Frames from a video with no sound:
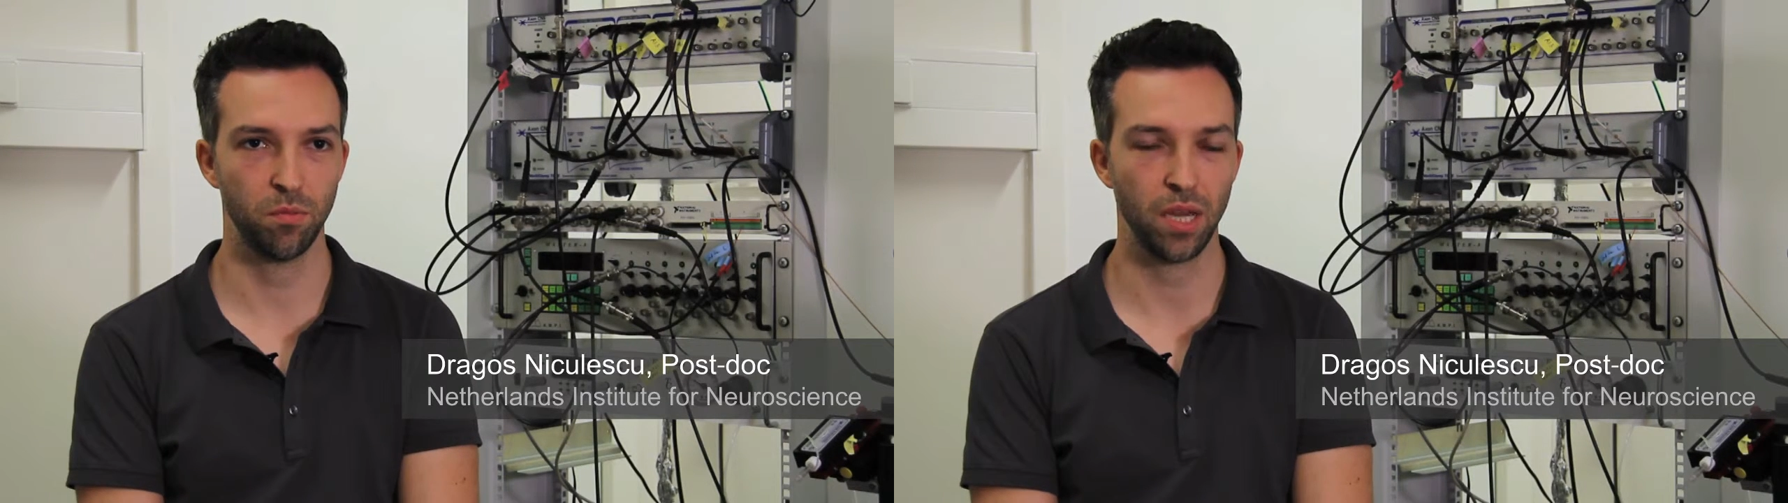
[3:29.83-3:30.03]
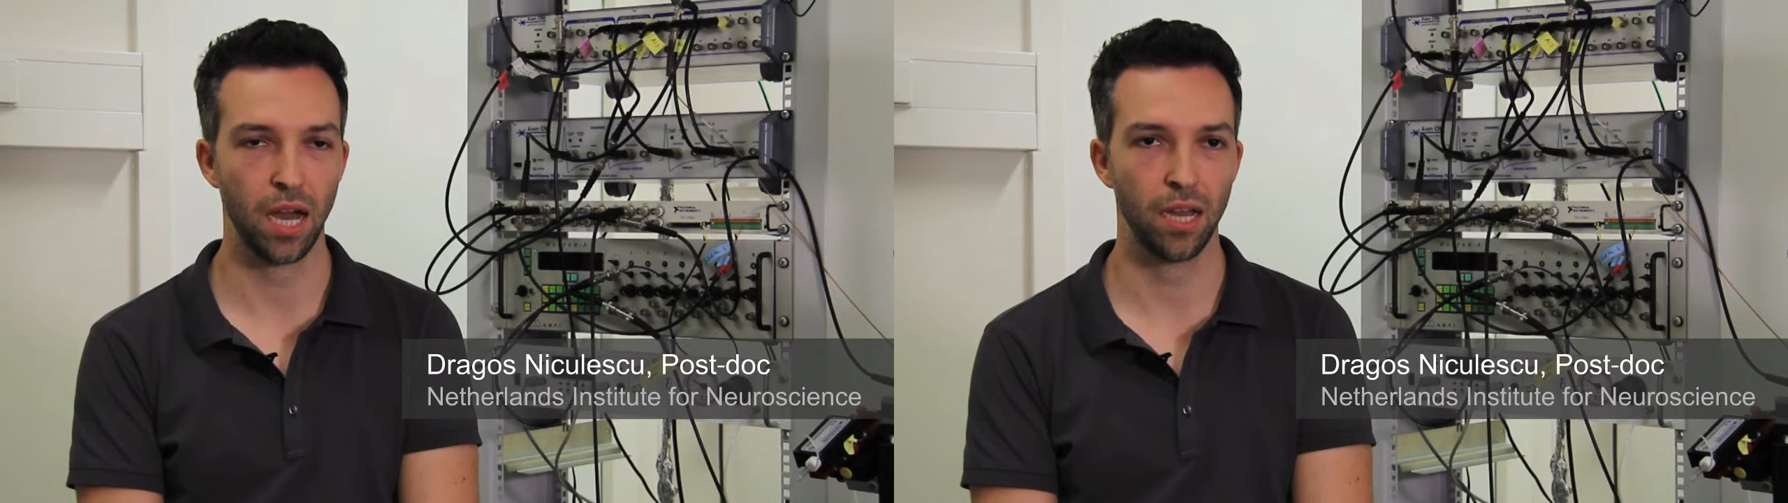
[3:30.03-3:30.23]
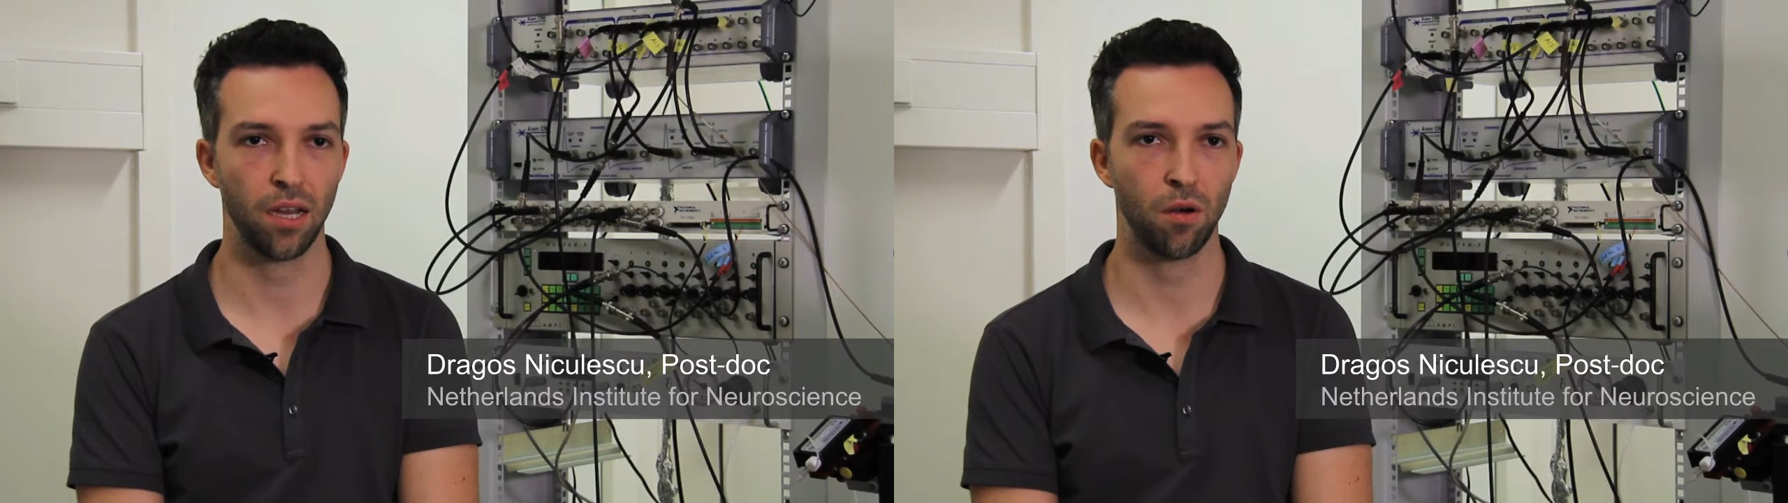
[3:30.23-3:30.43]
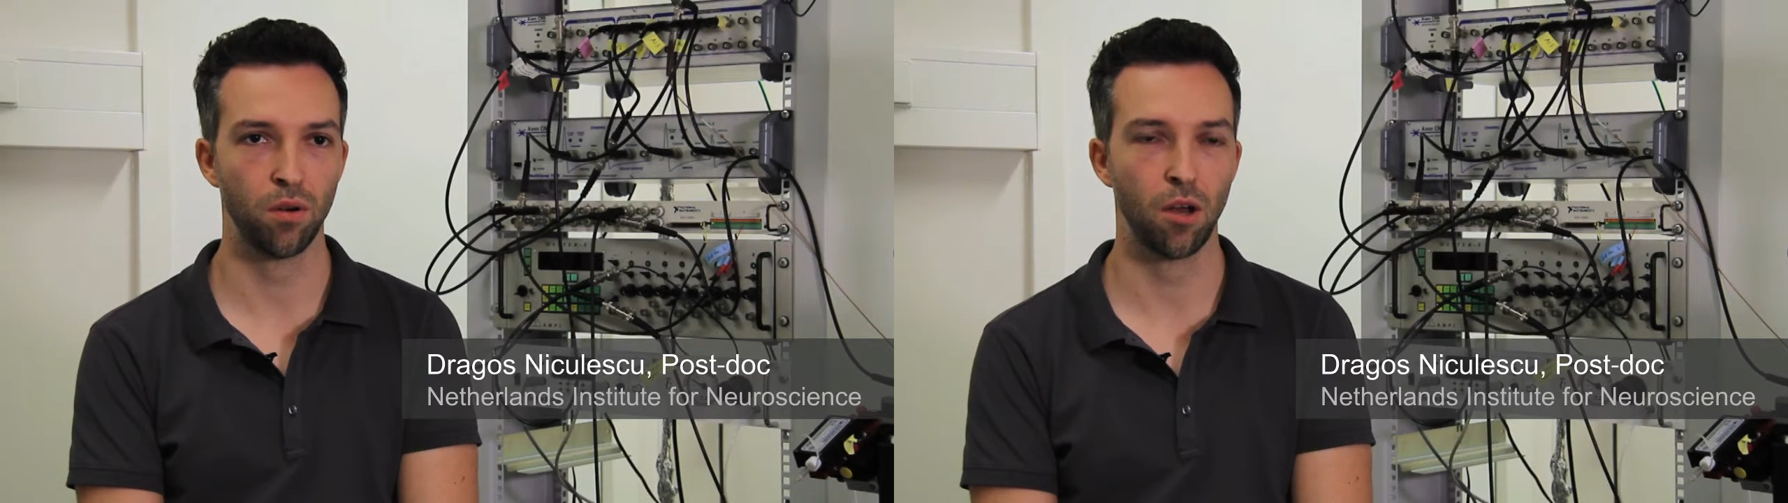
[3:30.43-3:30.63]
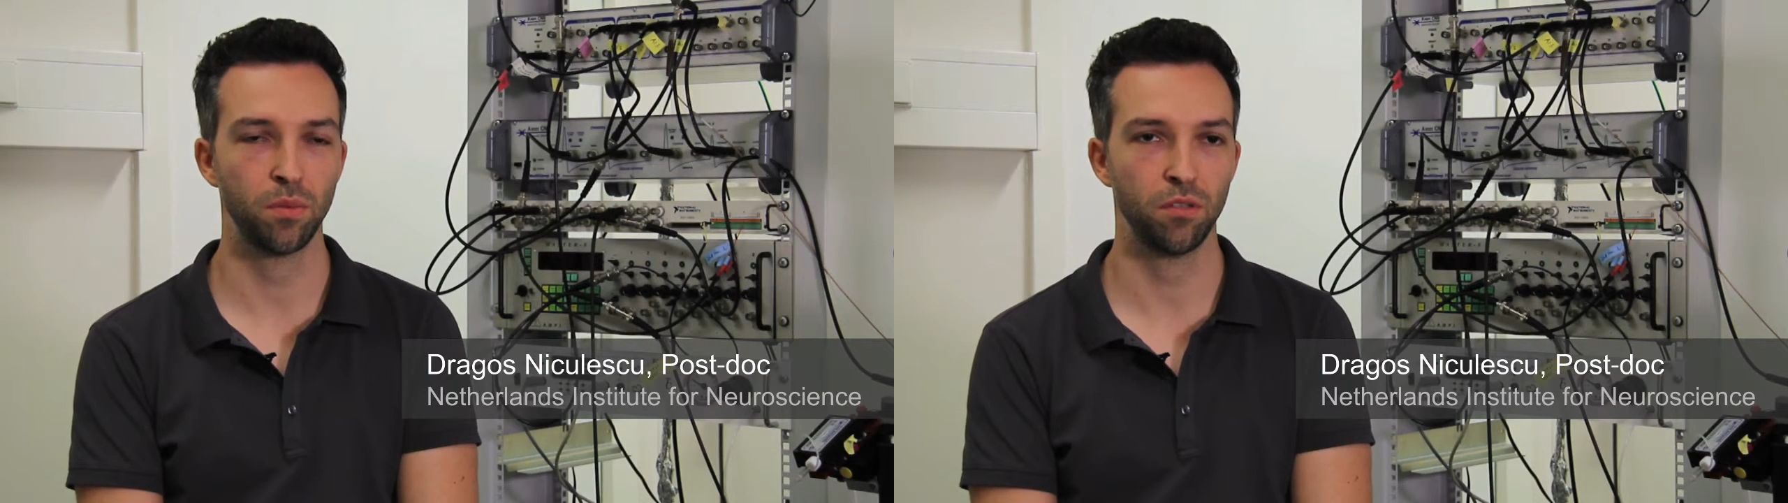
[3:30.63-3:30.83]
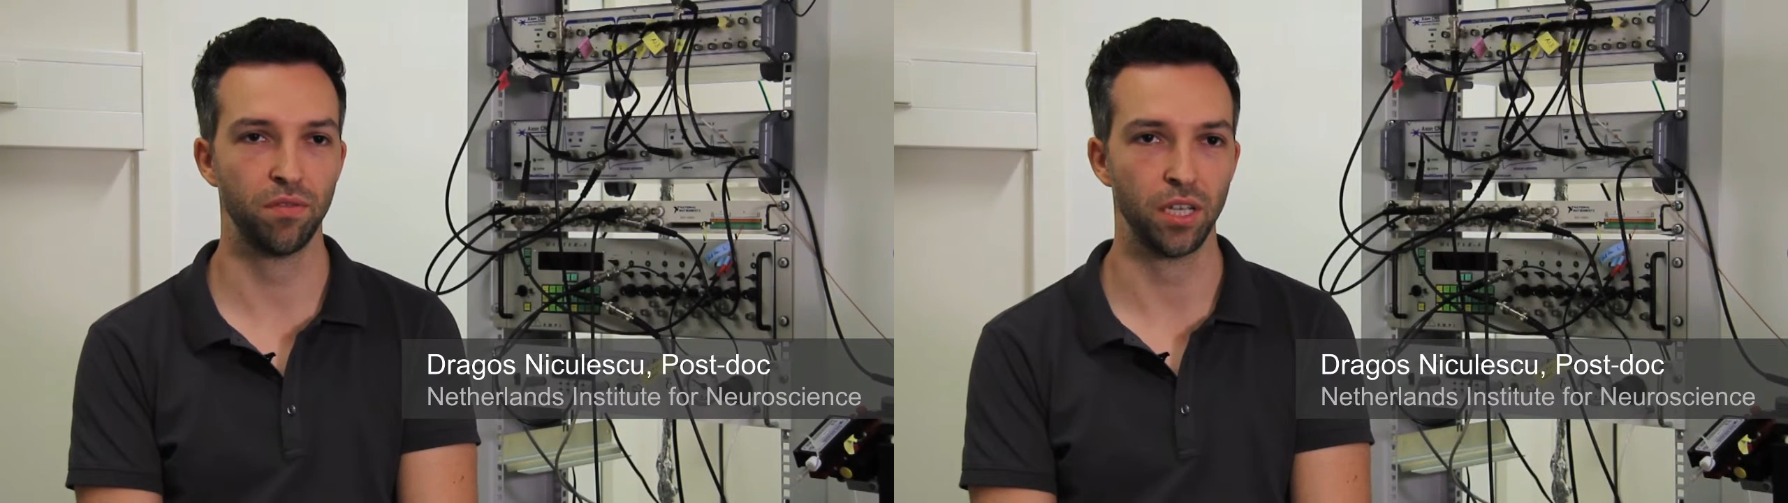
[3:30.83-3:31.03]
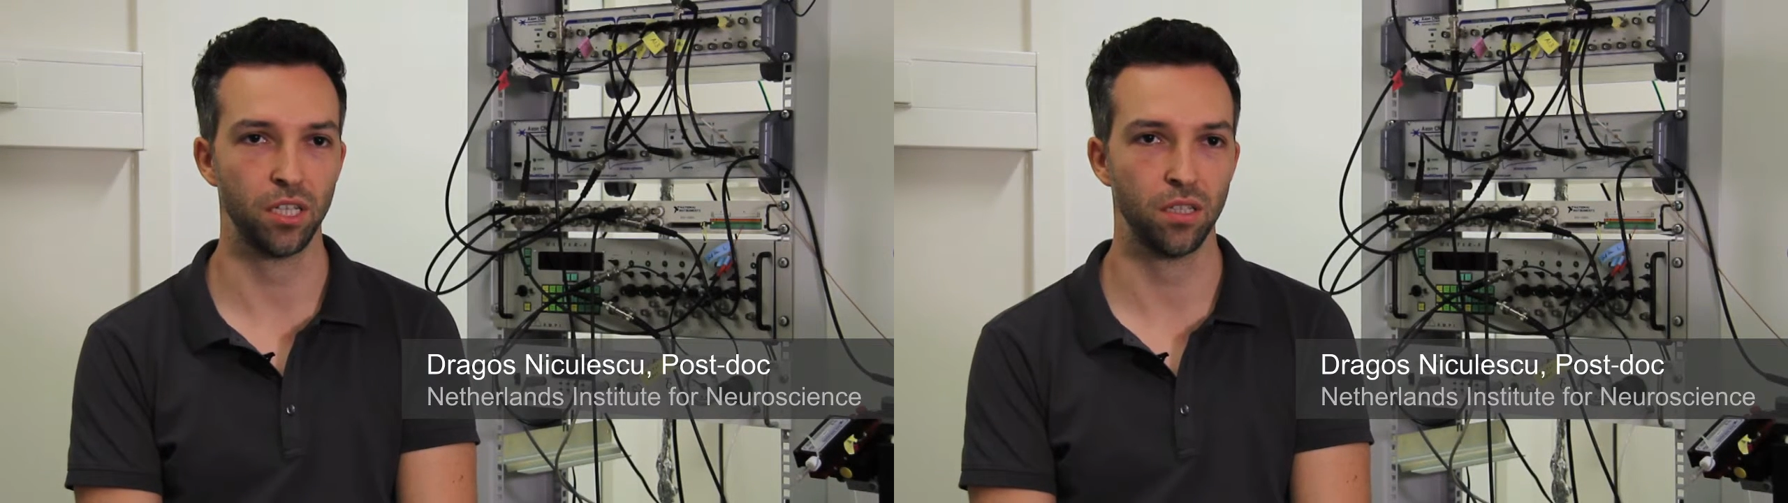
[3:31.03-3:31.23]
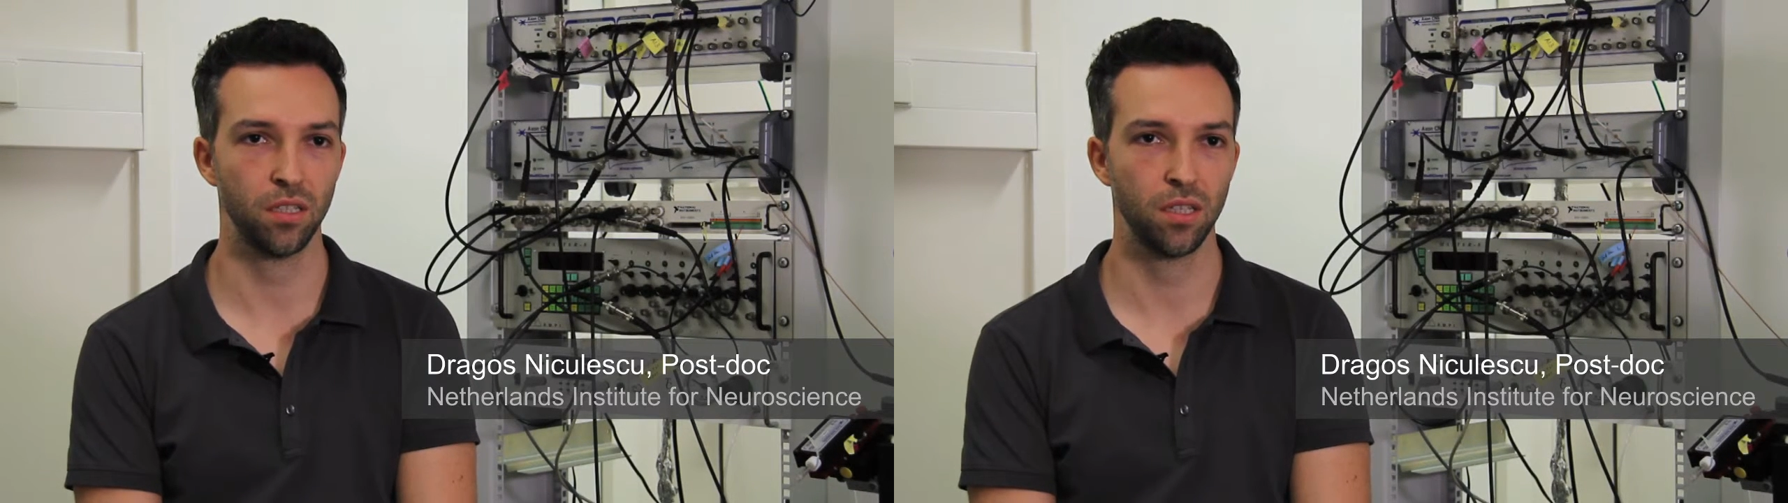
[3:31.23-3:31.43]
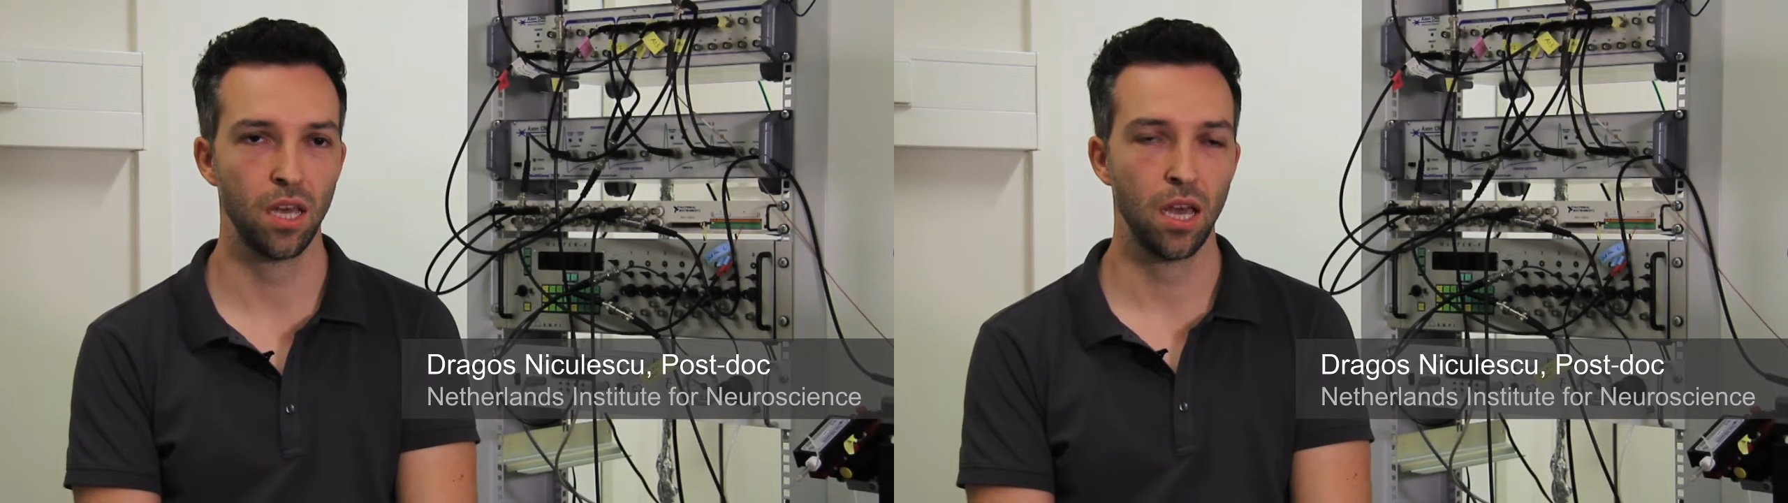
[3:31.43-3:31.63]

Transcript: behind our observations